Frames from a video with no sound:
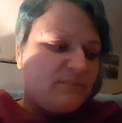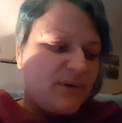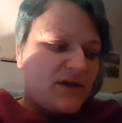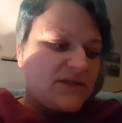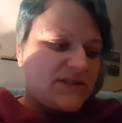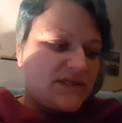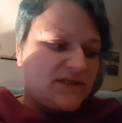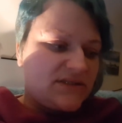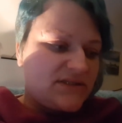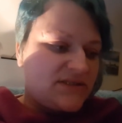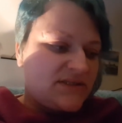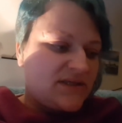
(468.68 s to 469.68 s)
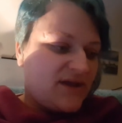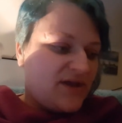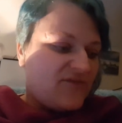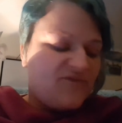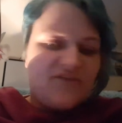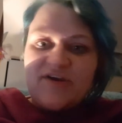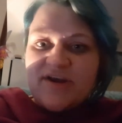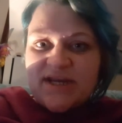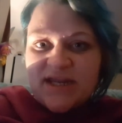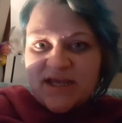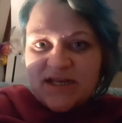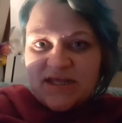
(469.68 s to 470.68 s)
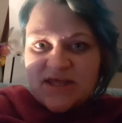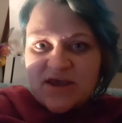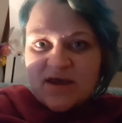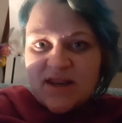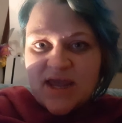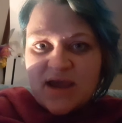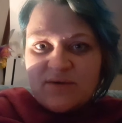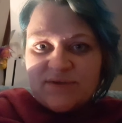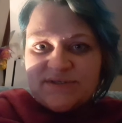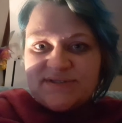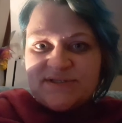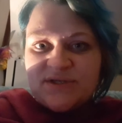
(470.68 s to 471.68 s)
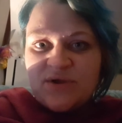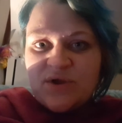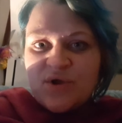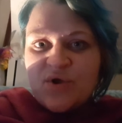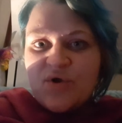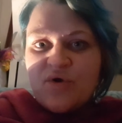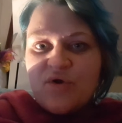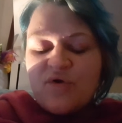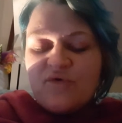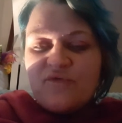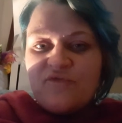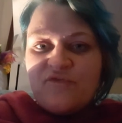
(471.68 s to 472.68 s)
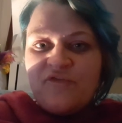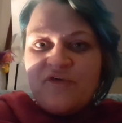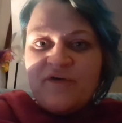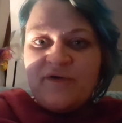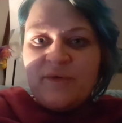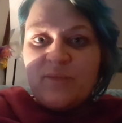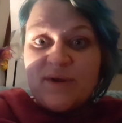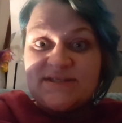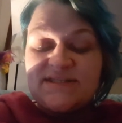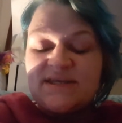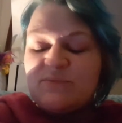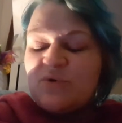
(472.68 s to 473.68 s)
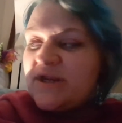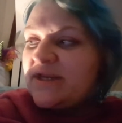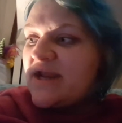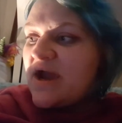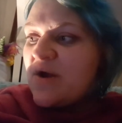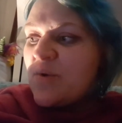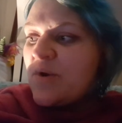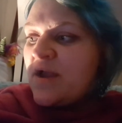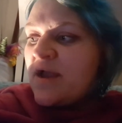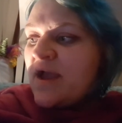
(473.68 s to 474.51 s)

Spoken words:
But it's very nearly the early hours of Wednesday morning now.